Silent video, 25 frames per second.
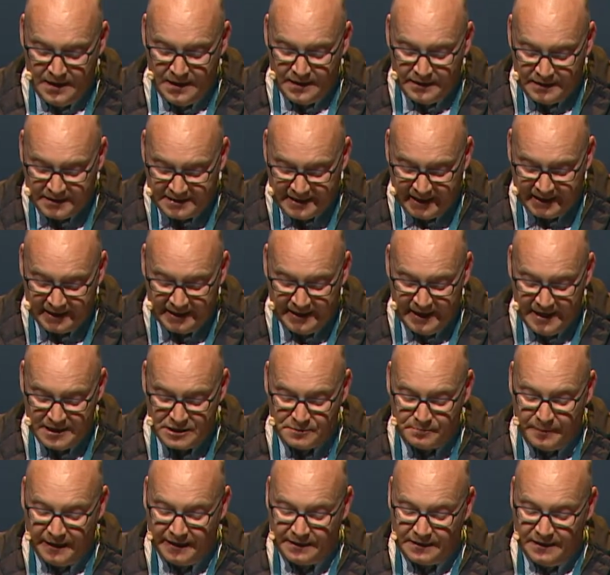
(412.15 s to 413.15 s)
The second
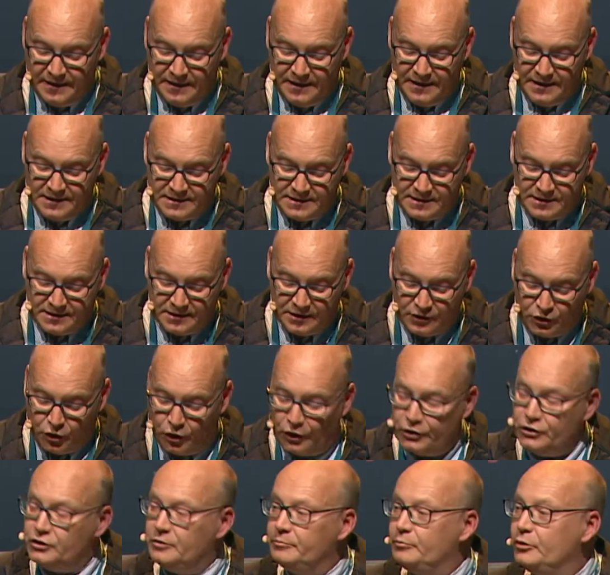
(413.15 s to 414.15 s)
aspect is
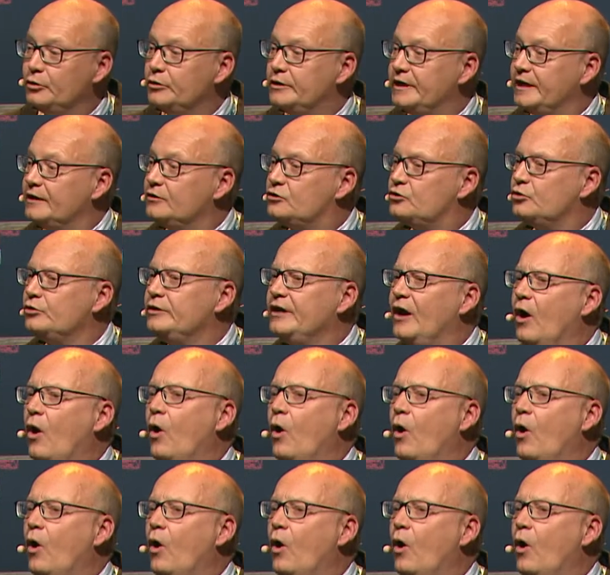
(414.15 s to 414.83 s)
contributing to the